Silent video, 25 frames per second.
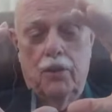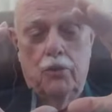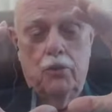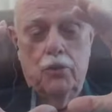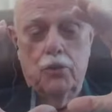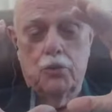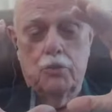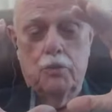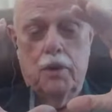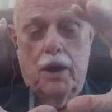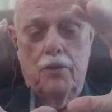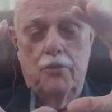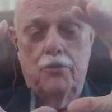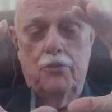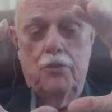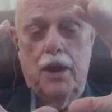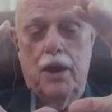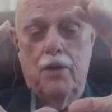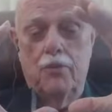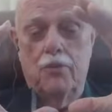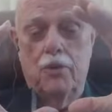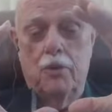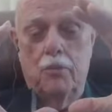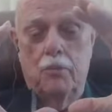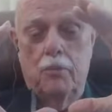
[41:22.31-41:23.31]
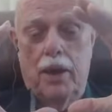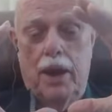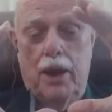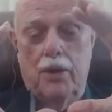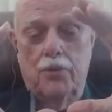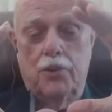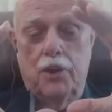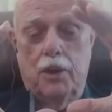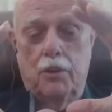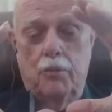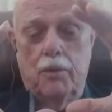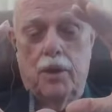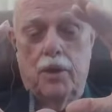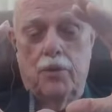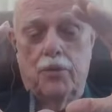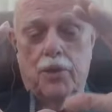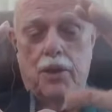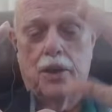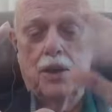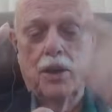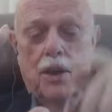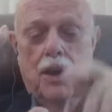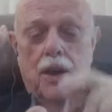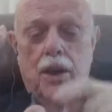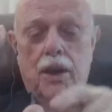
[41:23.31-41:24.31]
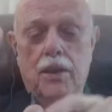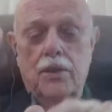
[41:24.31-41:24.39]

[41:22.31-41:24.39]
It was my favorite matching method